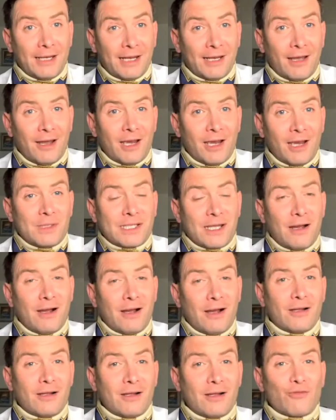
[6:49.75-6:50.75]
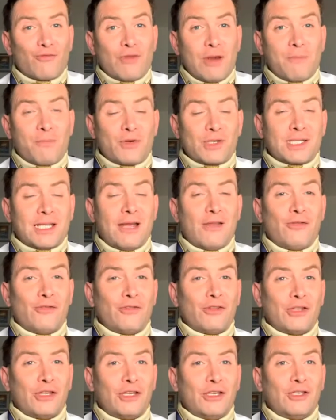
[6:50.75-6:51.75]
and I was asked to represent
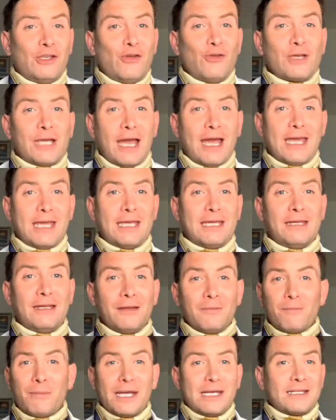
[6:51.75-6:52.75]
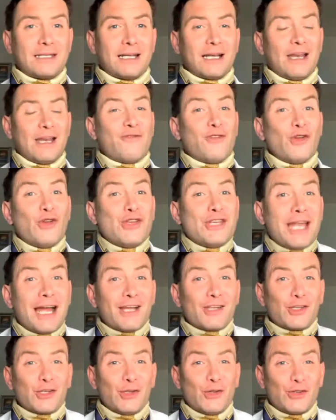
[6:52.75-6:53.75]
the UK basically for
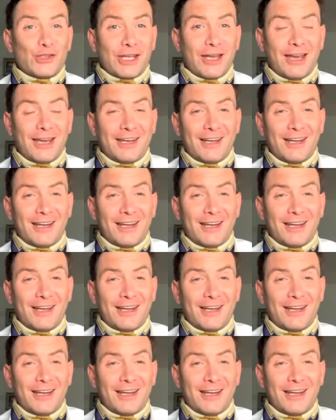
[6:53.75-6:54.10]
National Day,